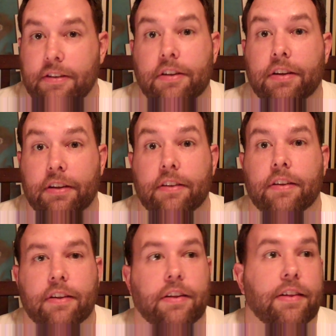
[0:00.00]

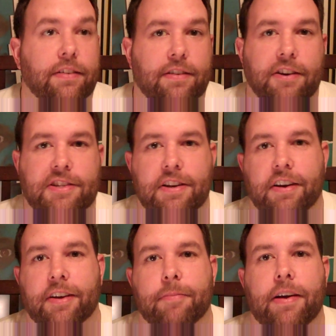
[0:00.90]
yeah, and starts
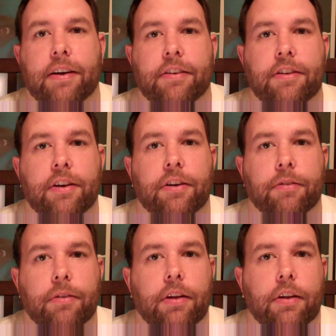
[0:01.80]
talking about, you
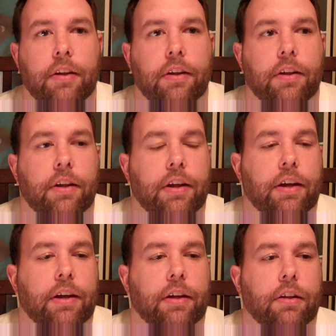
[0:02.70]

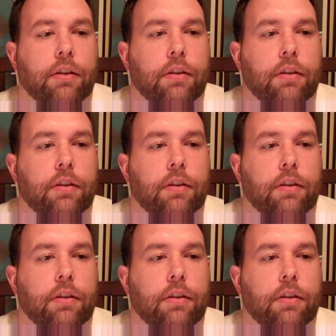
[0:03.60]
know,